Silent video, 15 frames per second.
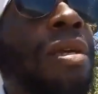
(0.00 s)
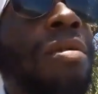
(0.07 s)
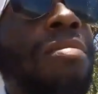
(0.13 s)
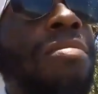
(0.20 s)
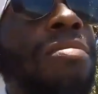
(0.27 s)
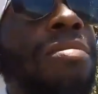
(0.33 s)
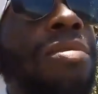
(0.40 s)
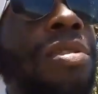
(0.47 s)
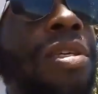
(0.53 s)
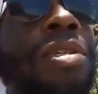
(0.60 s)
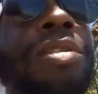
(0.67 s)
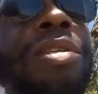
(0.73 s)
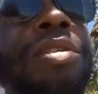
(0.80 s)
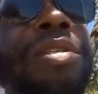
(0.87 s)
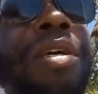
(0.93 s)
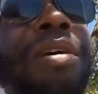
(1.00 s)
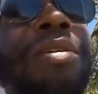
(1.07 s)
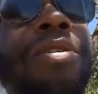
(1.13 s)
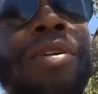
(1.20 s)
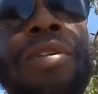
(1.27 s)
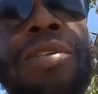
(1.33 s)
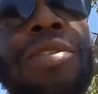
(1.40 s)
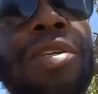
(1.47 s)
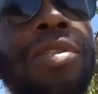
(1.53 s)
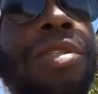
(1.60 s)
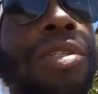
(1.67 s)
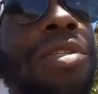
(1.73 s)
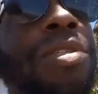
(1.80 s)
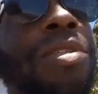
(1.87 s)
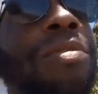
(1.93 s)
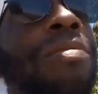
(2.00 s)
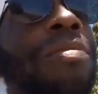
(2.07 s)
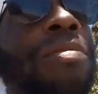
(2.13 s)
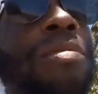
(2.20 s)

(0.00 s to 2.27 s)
I think 60s now, early 60s.